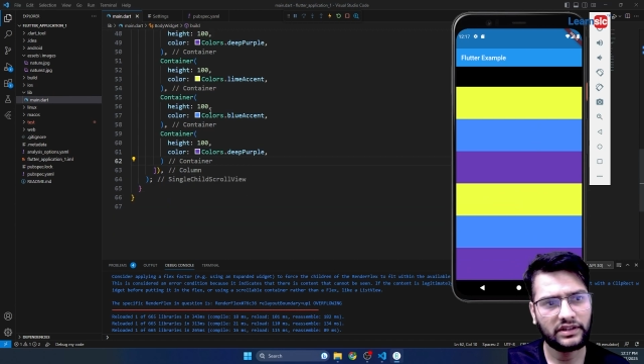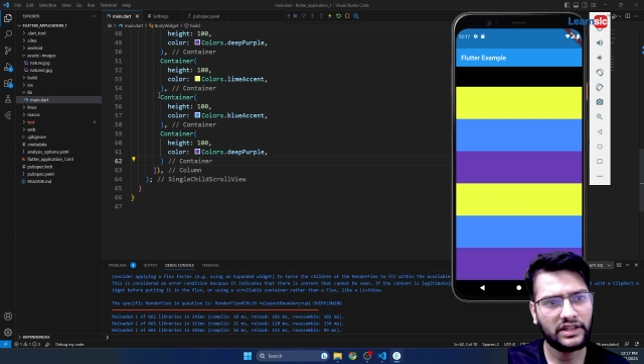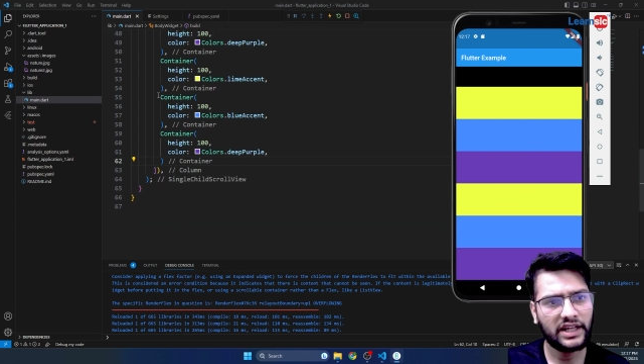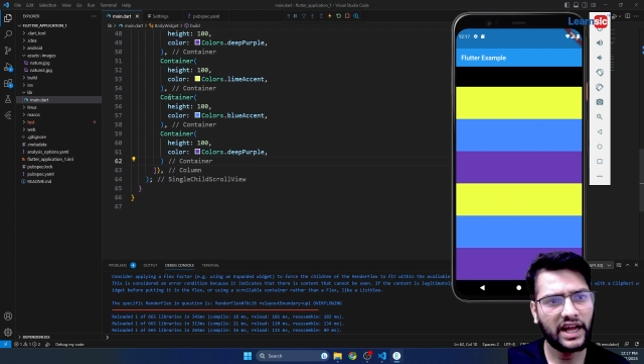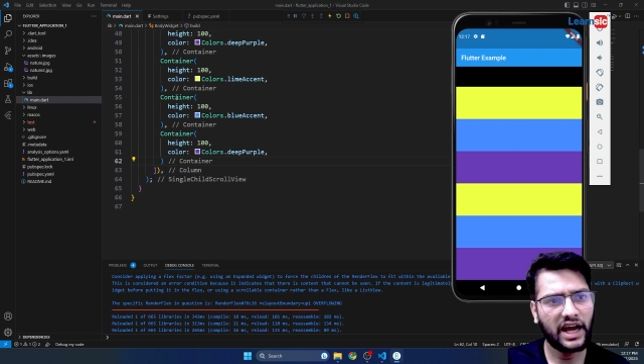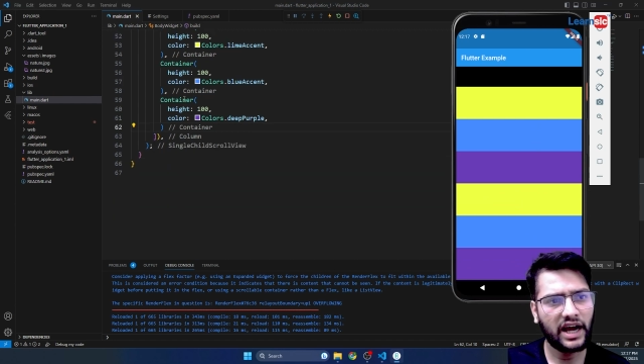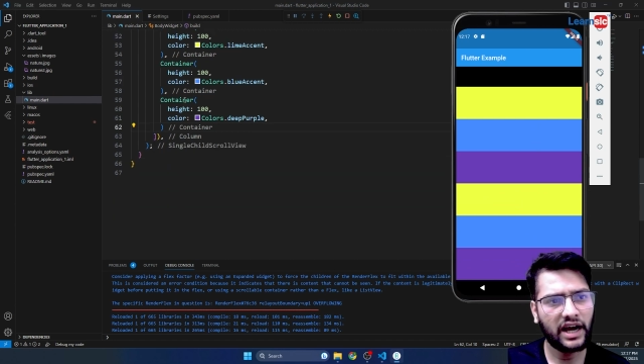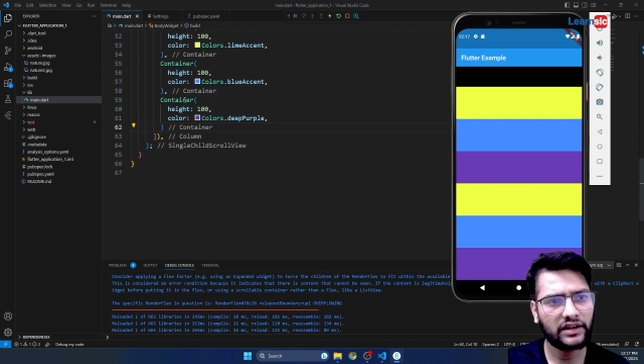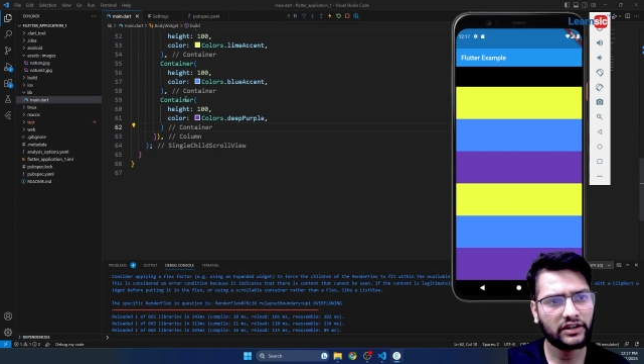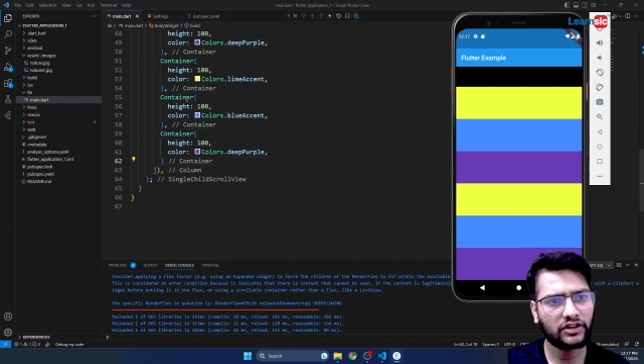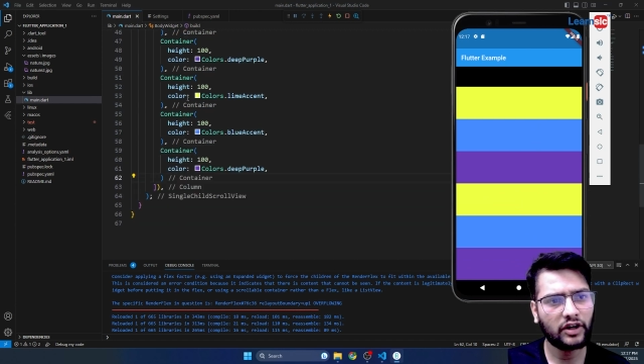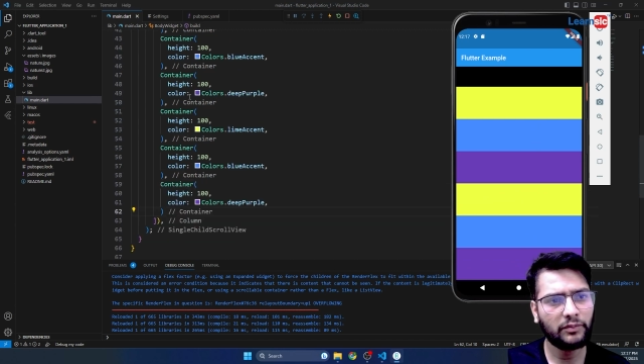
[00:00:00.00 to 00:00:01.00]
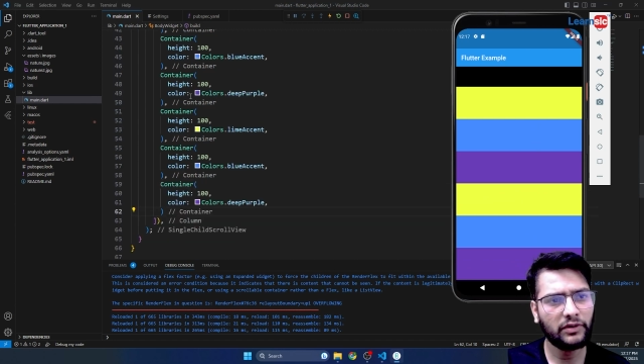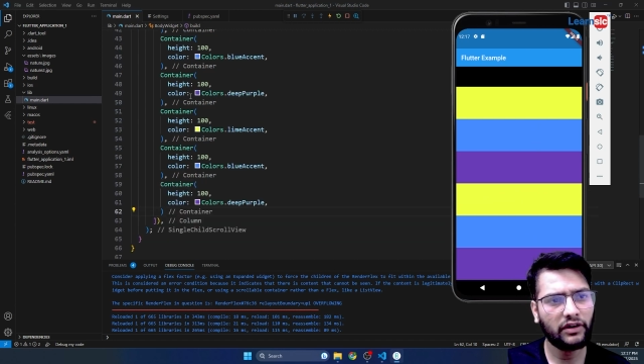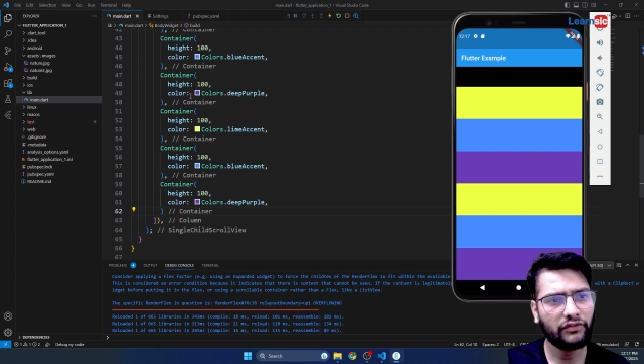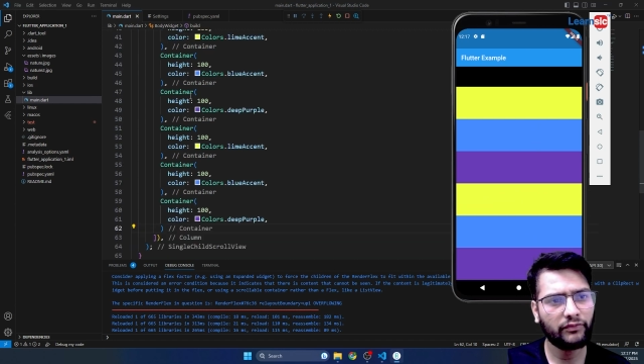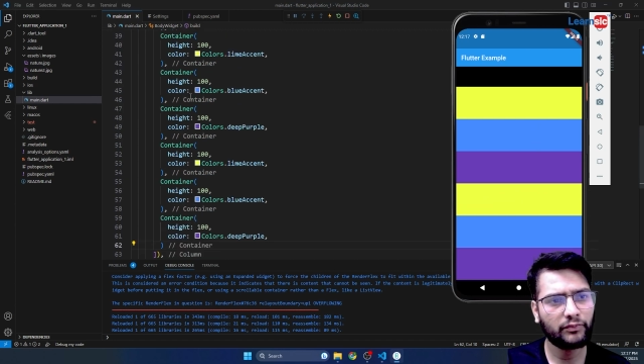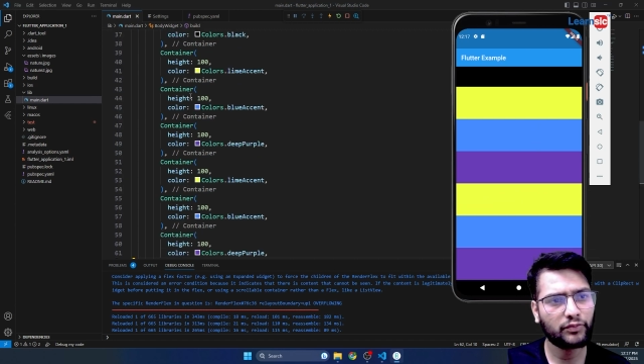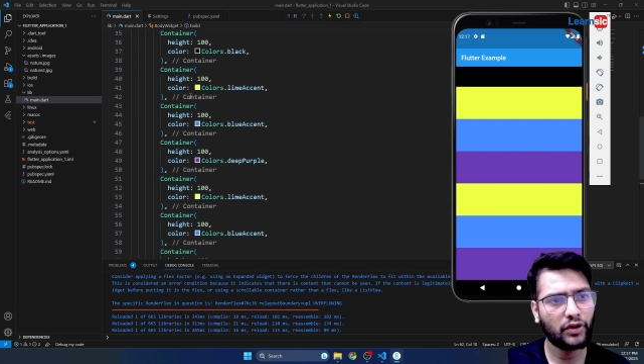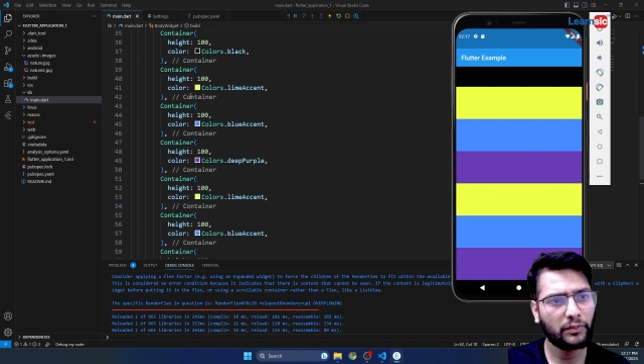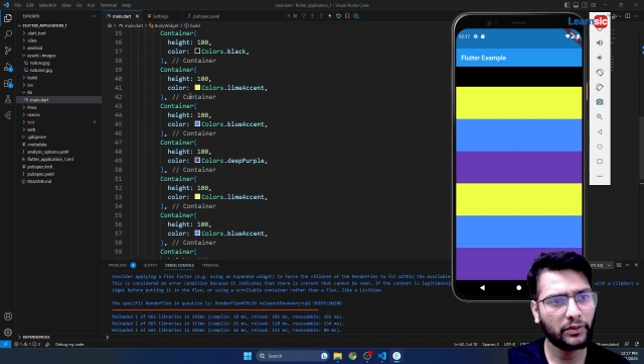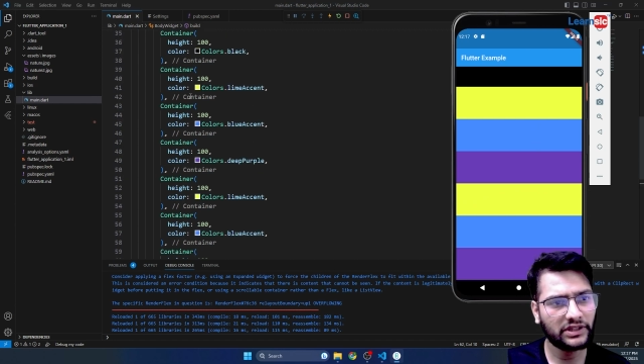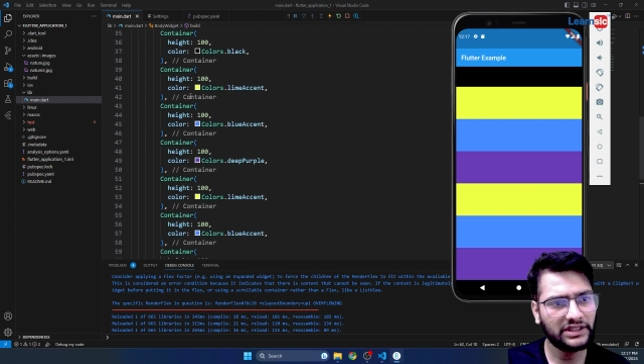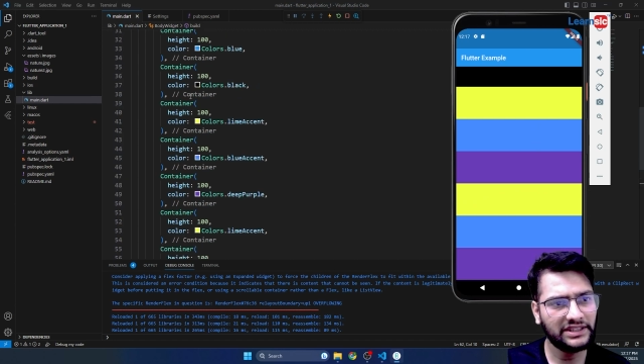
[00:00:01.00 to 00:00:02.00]
There are a couple of
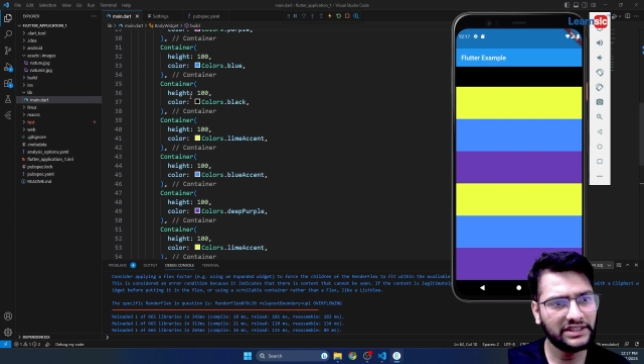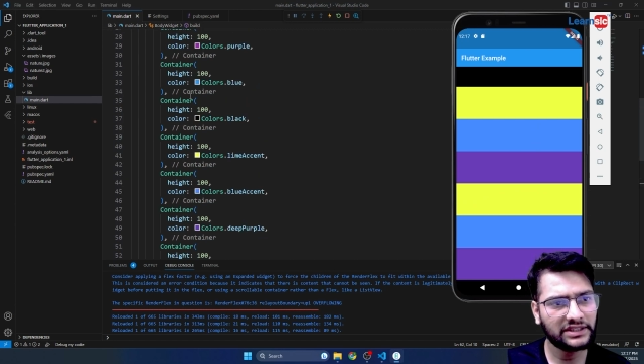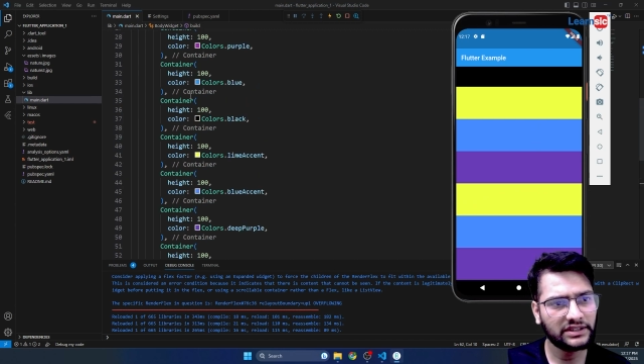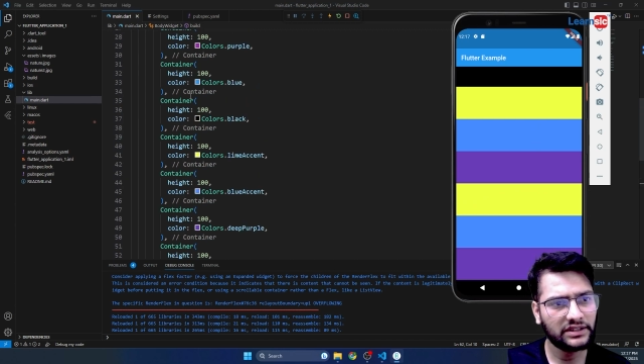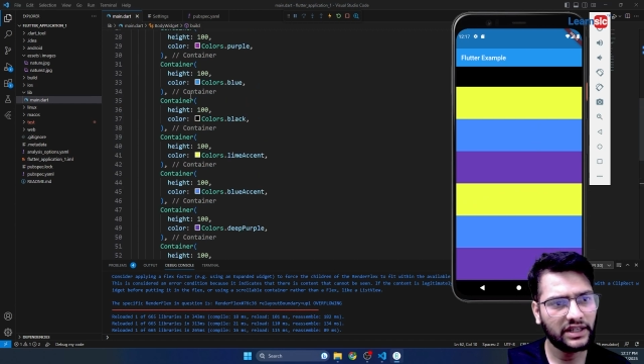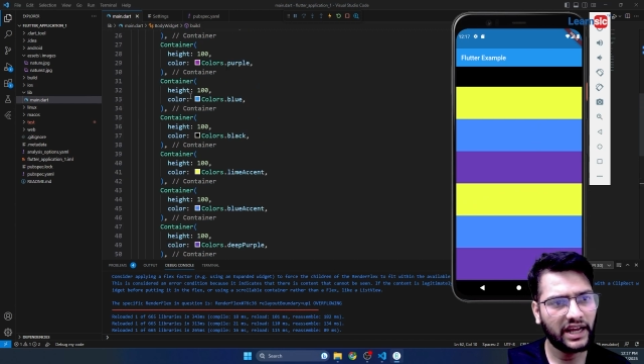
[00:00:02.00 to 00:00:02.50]
properties